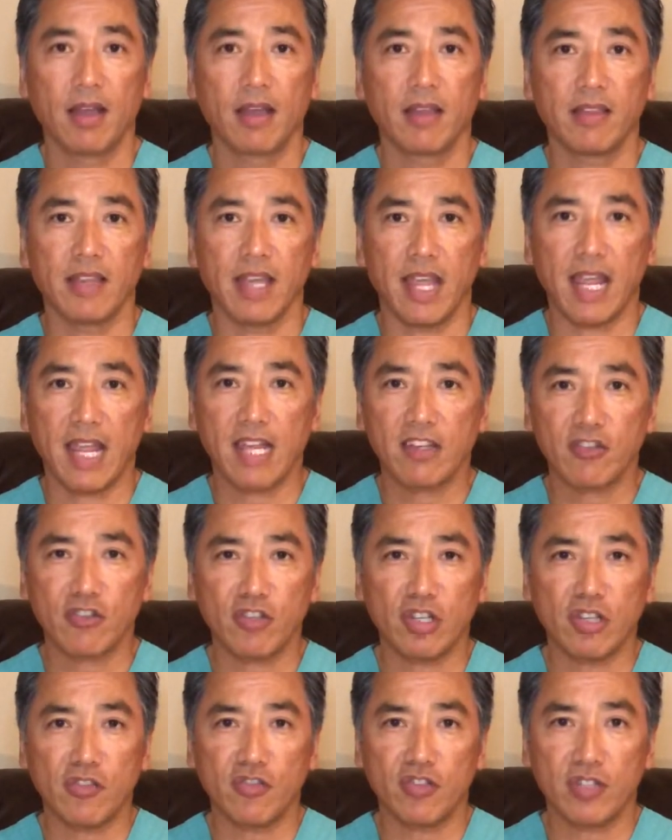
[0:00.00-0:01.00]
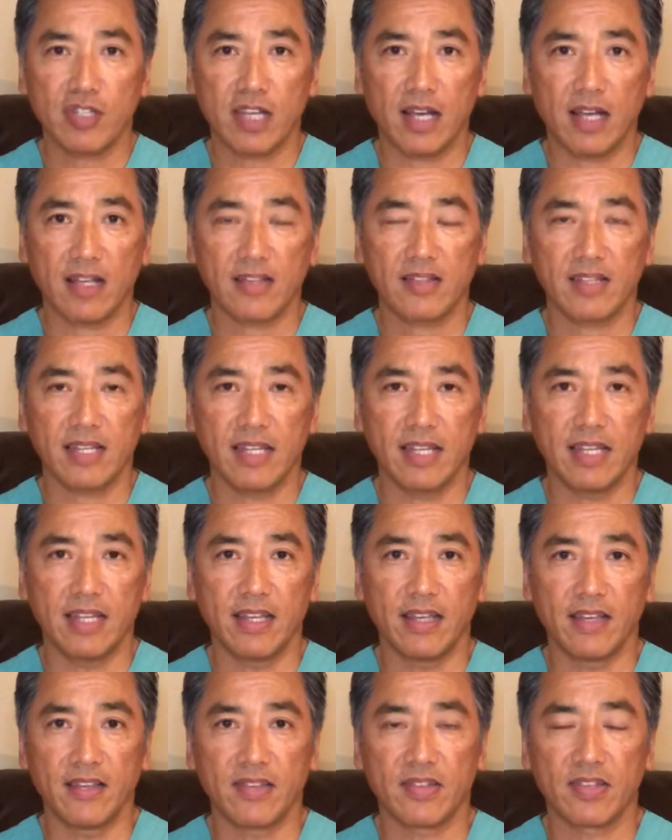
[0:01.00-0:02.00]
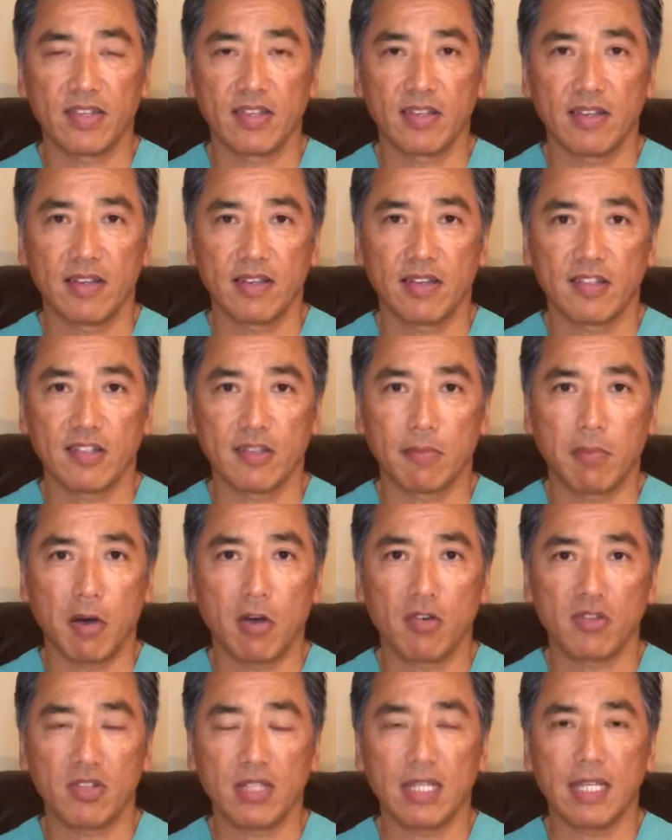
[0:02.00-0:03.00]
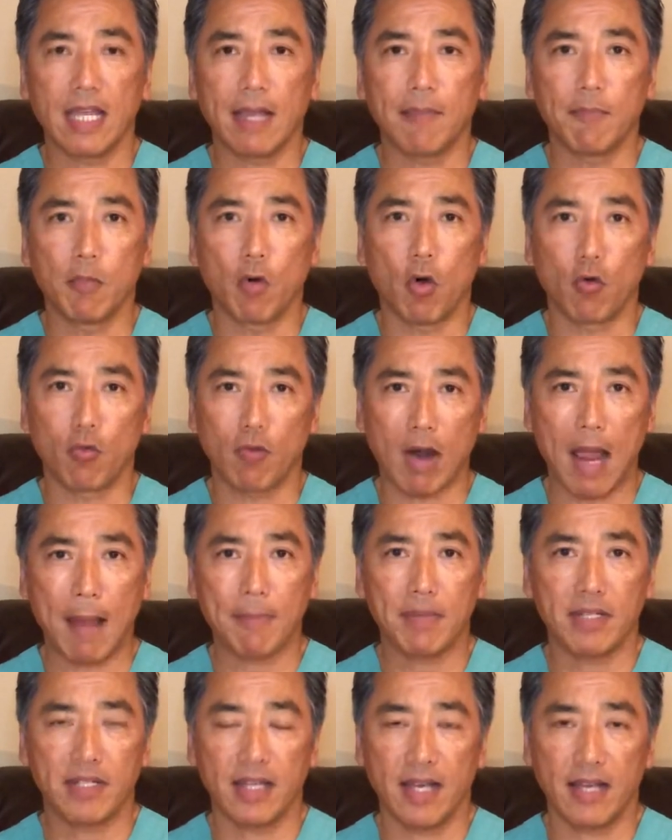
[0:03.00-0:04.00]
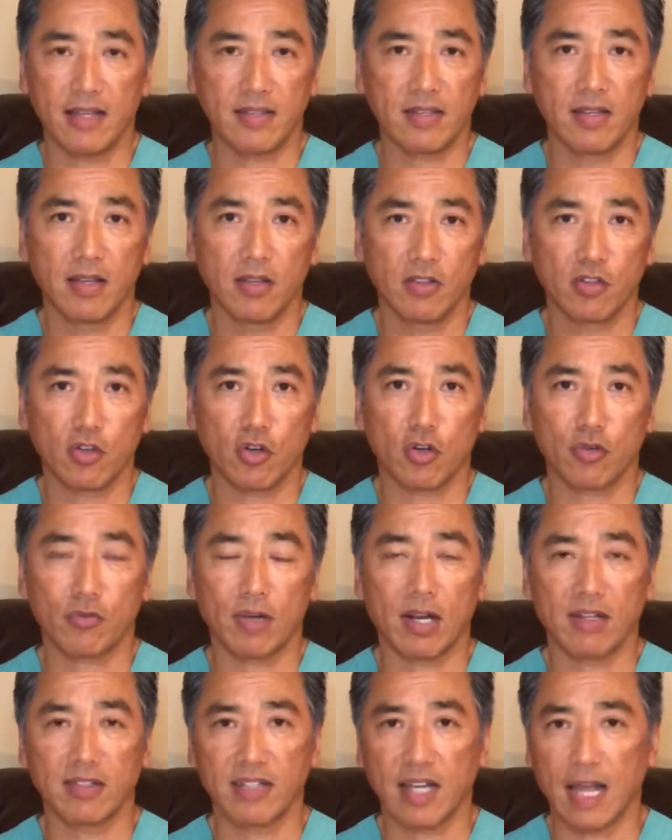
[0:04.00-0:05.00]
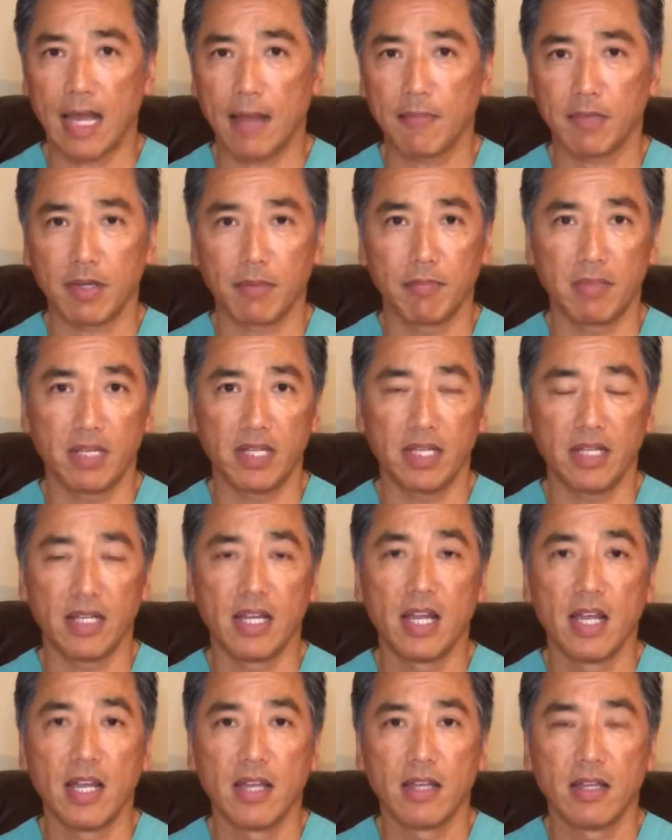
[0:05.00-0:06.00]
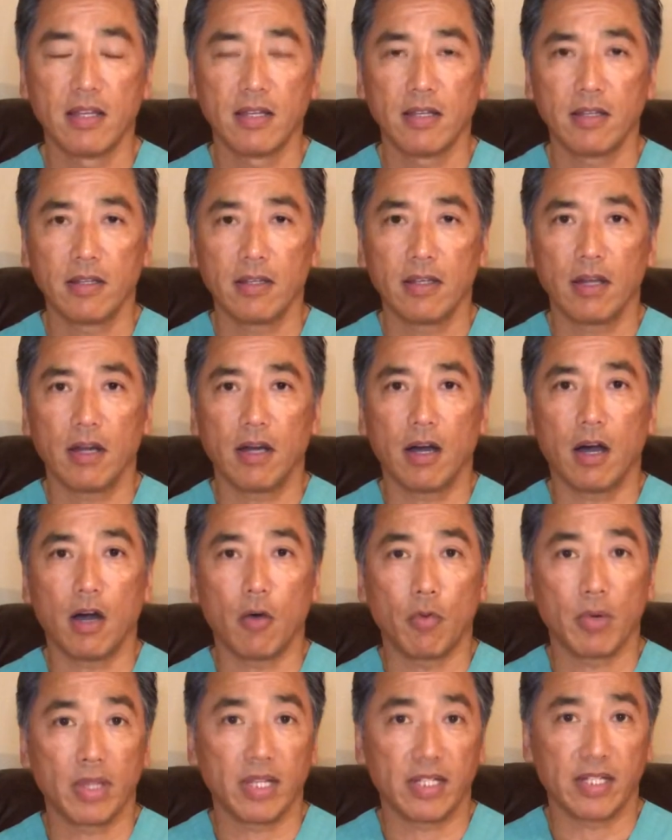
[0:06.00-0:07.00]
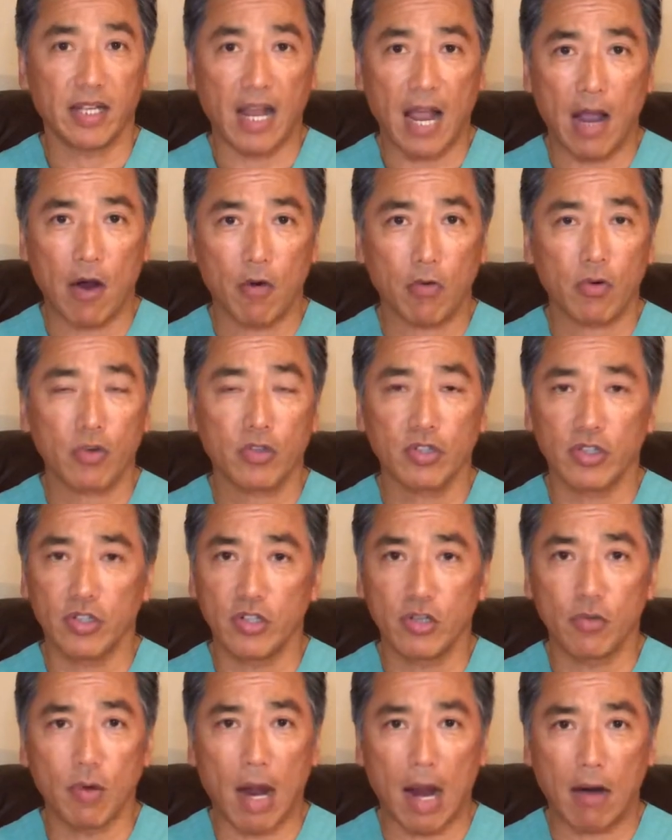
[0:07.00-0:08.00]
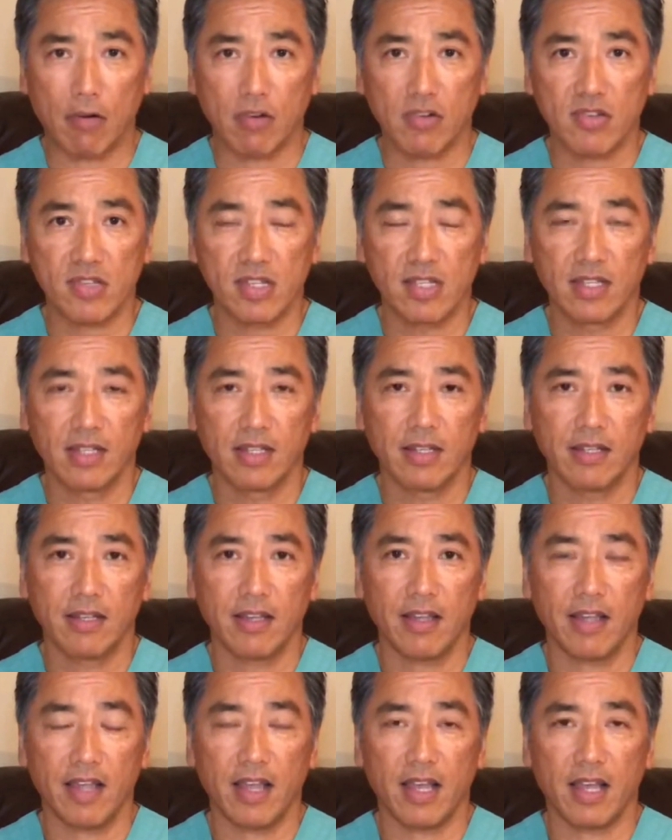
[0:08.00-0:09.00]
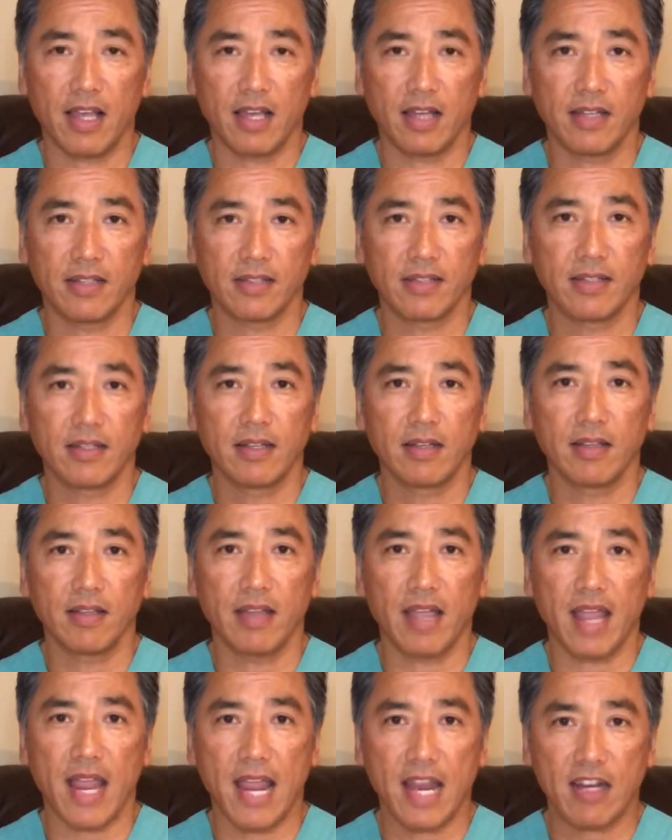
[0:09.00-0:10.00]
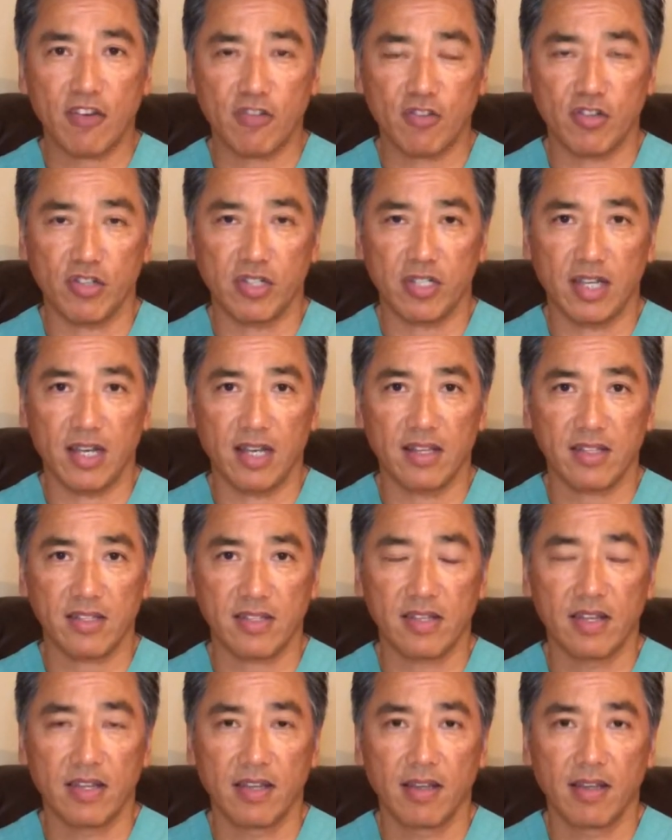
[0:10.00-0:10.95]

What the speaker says: The antigen test is supposedly a more rapid test. Turnaround time can be within an hour to 2 hours. And the antigen test